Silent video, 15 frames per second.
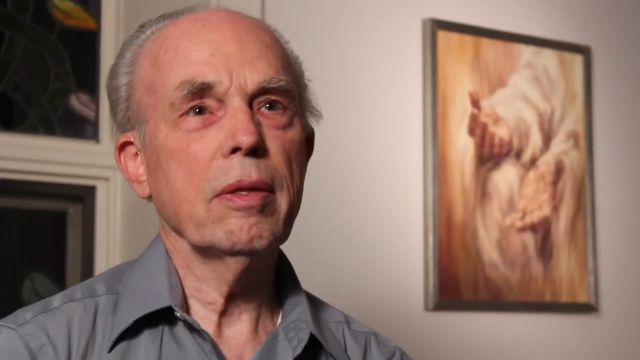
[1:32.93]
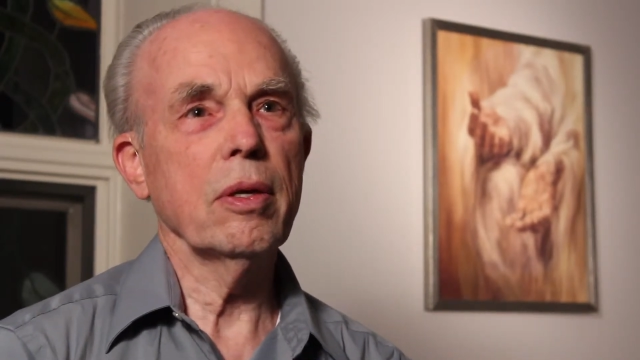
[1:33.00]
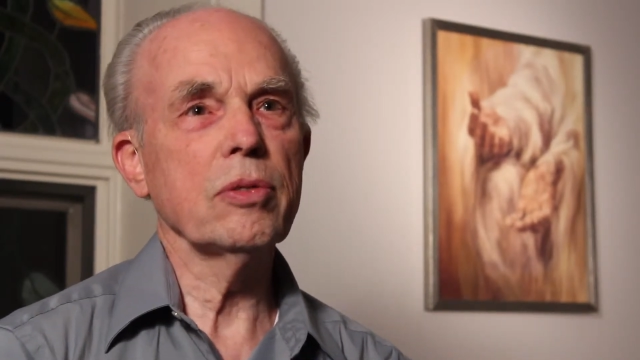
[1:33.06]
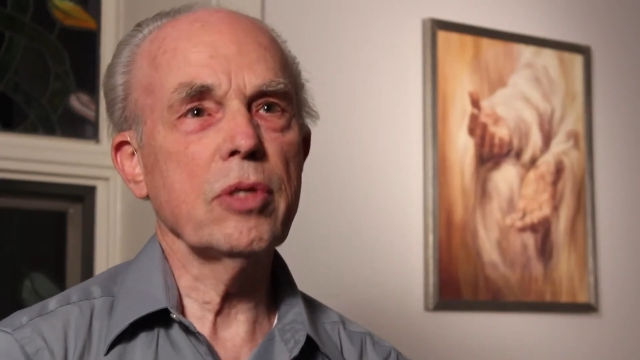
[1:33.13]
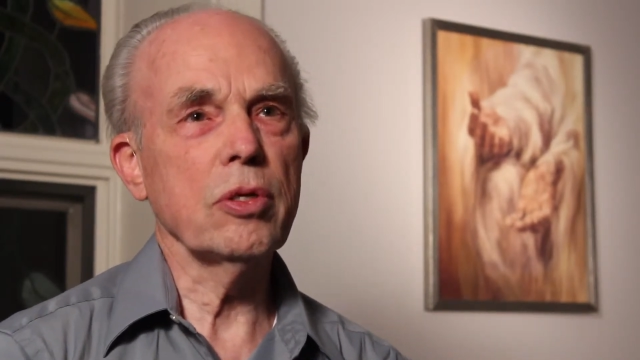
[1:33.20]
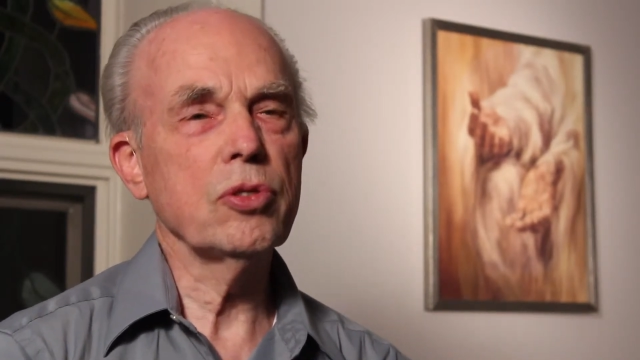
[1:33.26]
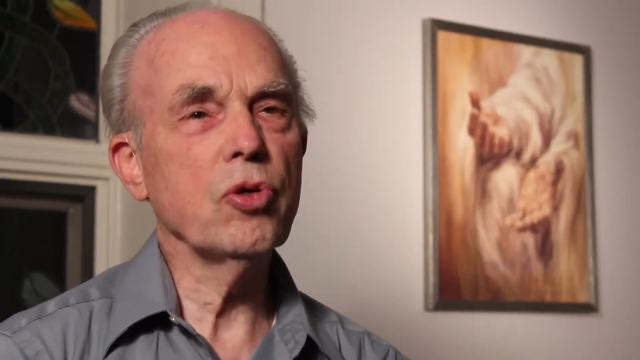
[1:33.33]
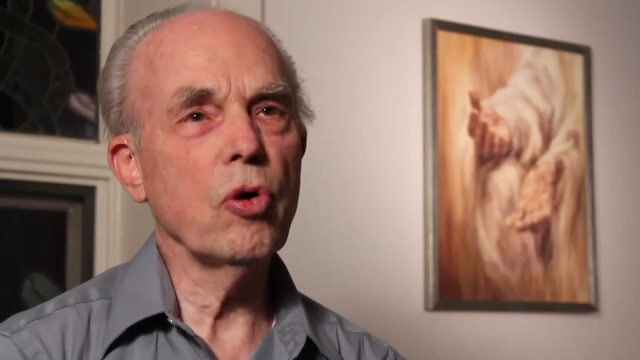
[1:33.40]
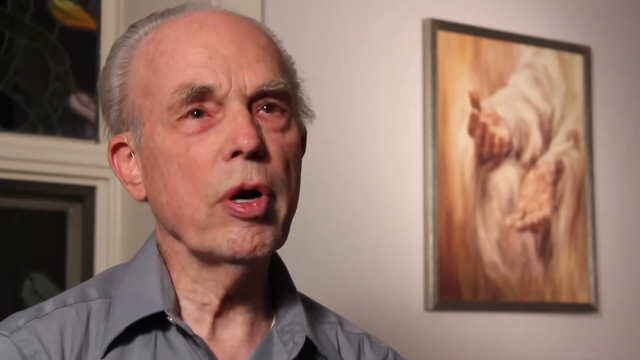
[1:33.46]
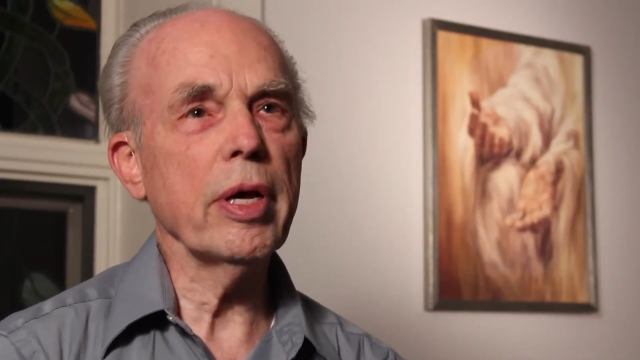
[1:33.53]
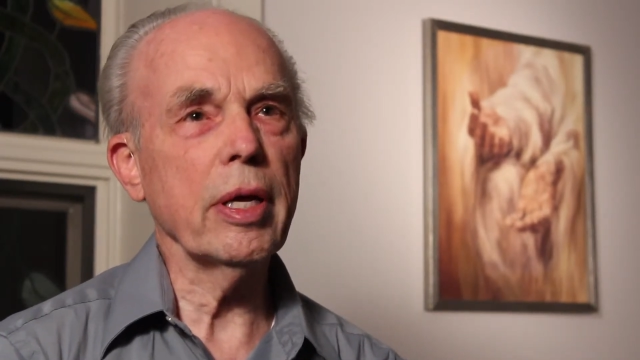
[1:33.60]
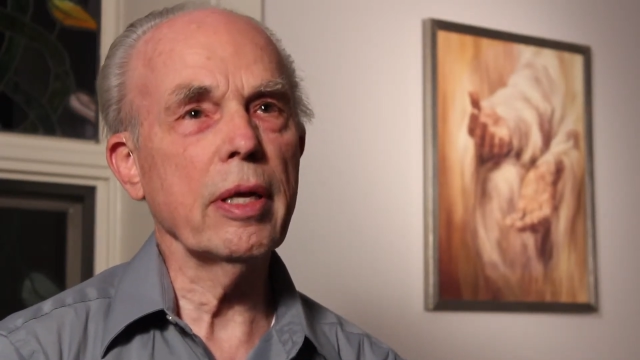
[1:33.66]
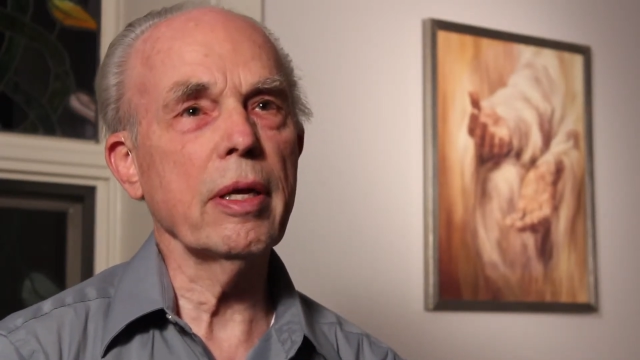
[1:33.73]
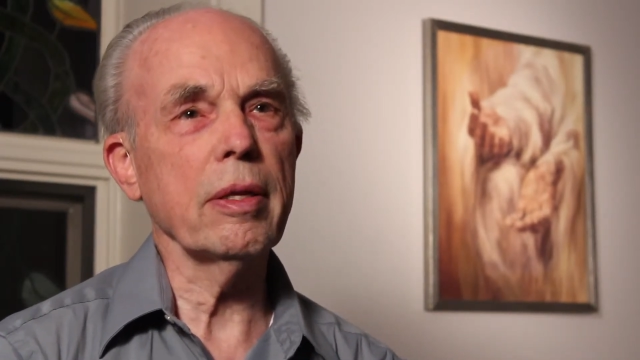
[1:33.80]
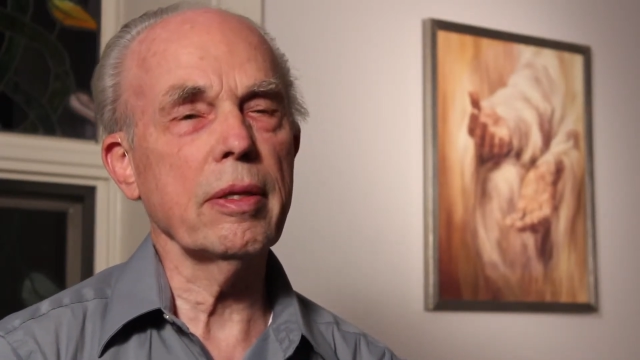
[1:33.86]
There's a
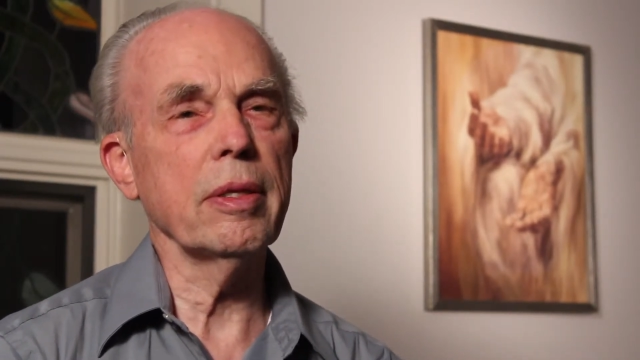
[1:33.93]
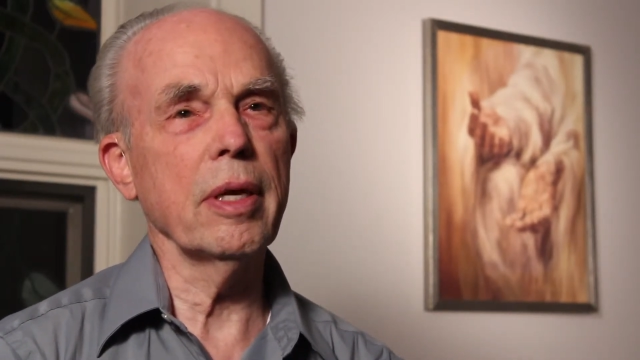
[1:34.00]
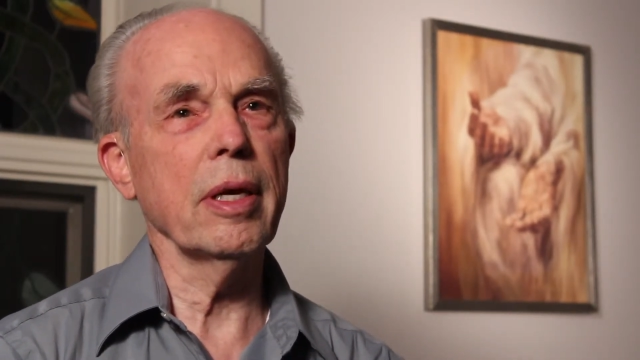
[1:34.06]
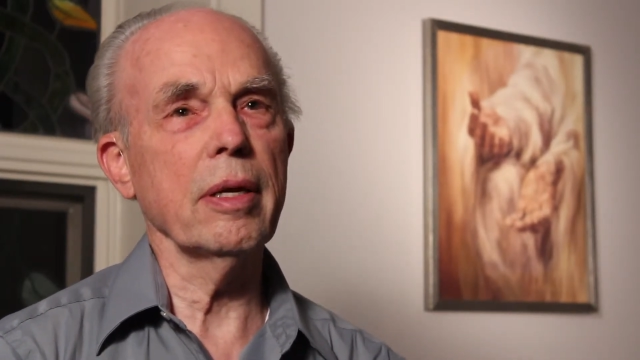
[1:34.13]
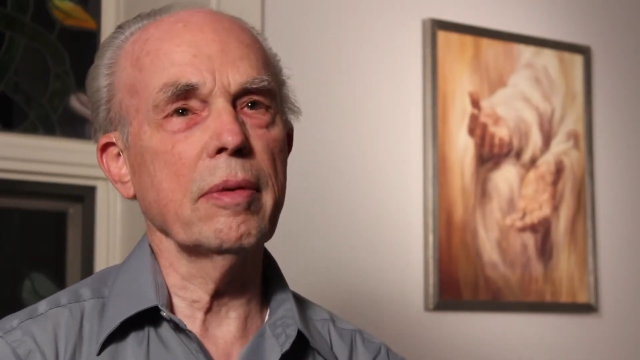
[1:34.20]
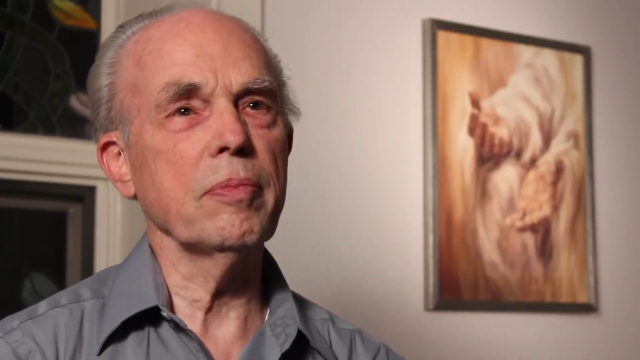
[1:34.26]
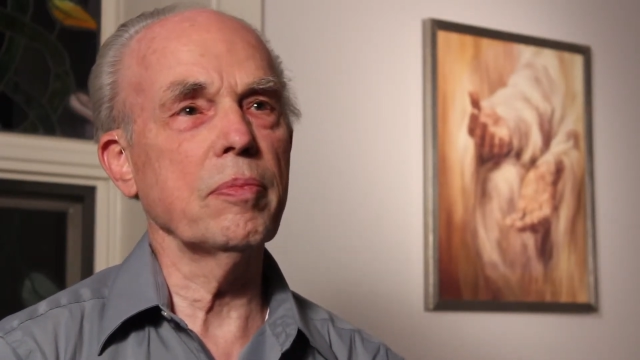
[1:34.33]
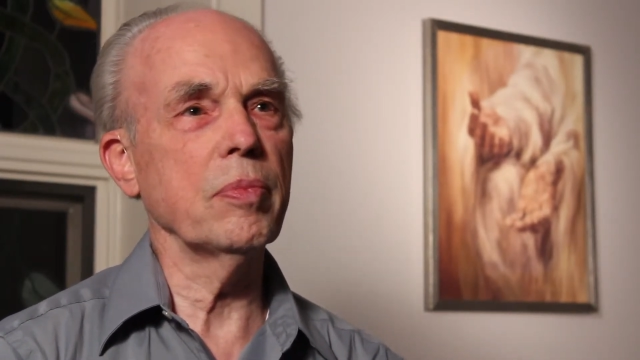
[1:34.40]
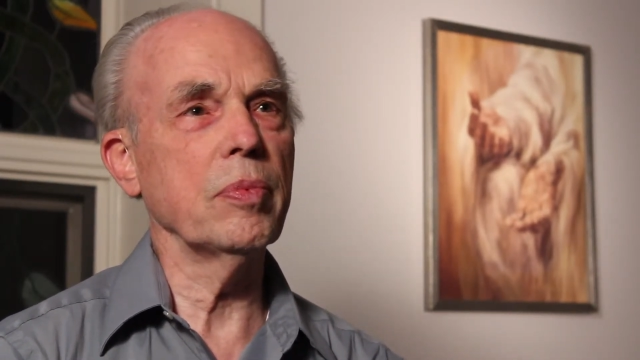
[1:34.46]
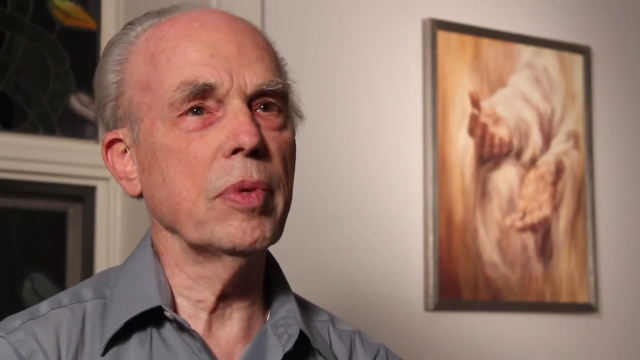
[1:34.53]
joy in it that